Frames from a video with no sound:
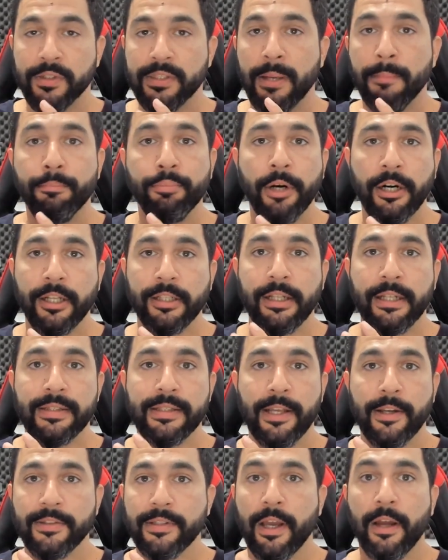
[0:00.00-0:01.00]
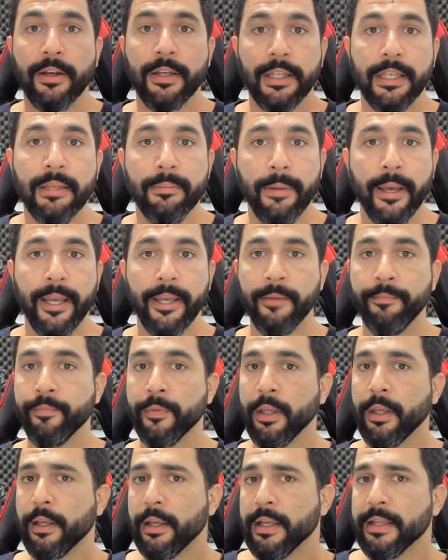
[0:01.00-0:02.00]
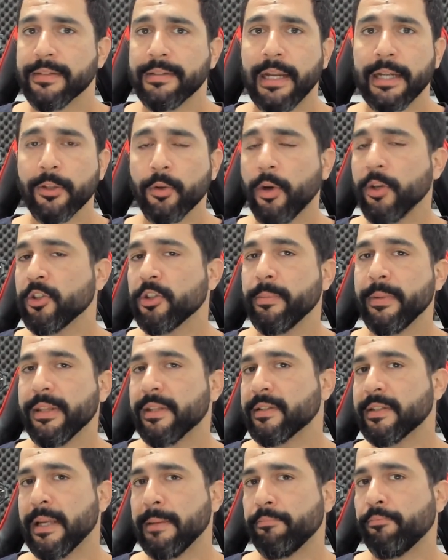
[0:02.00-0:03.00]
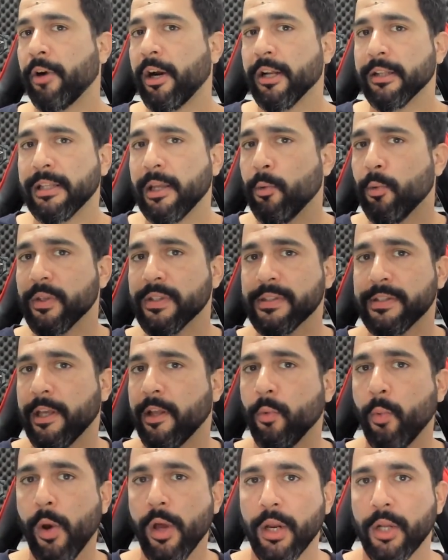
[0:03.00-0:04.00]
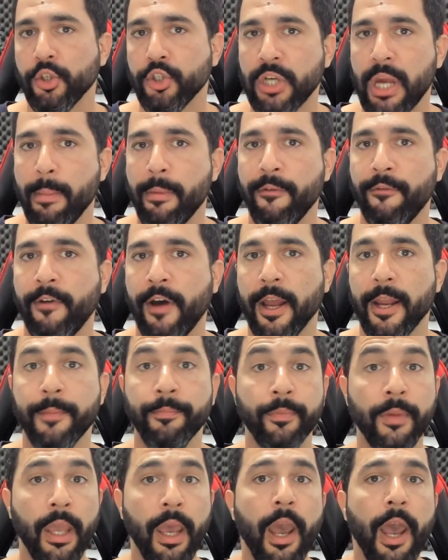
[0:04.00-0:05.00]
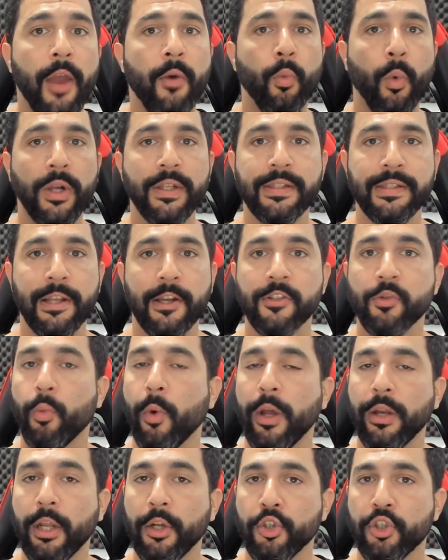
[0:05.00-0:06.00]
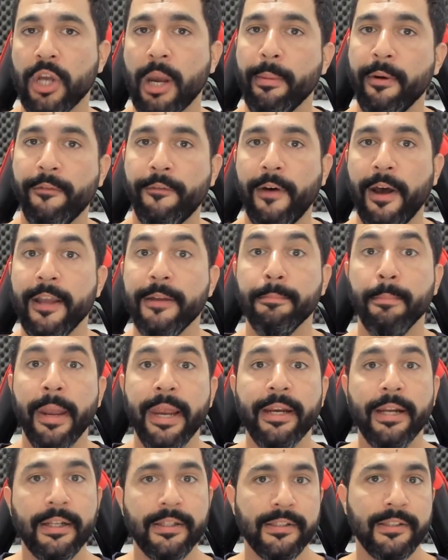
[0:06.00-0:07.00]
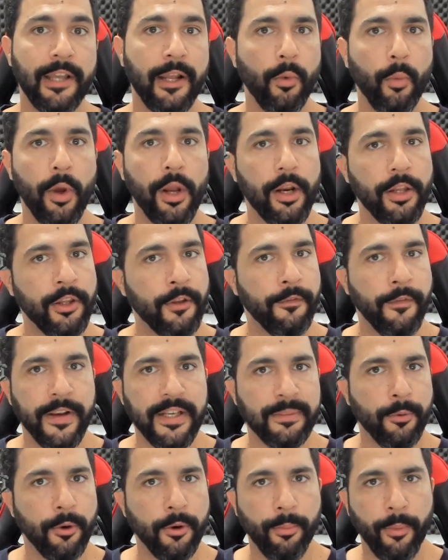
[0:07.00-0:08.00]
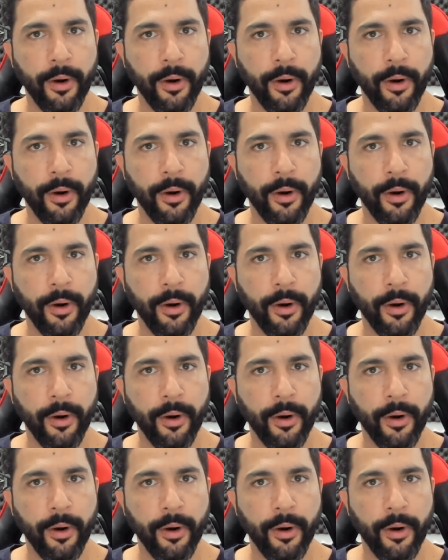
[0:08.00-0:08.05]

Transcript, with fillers: Some product that sells on eBay is not going to be the same product that will sell well on Shopify. And what sells well on Shopify may not sell well on the Facebook